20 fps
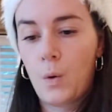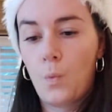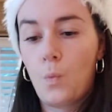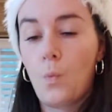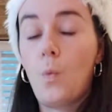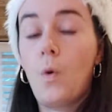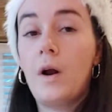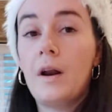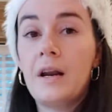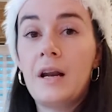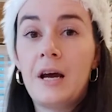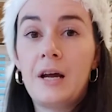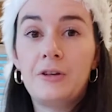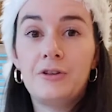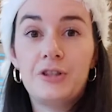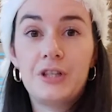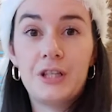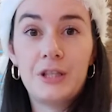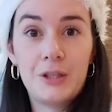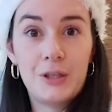
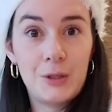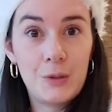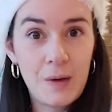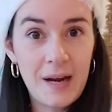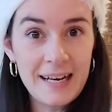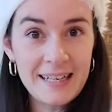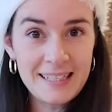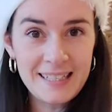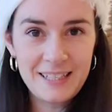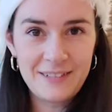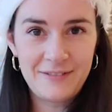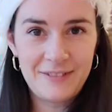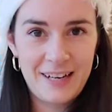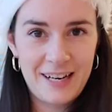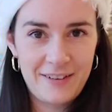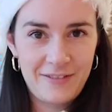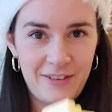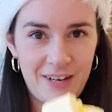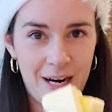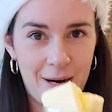
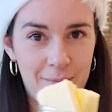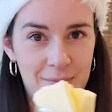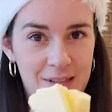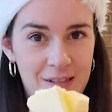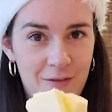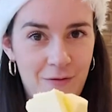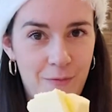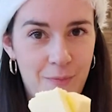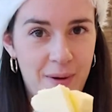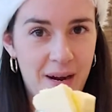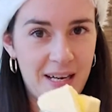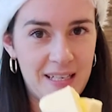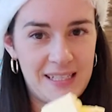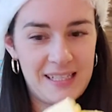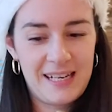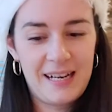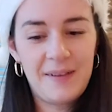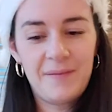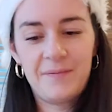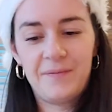125 grams of
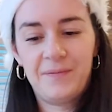butter,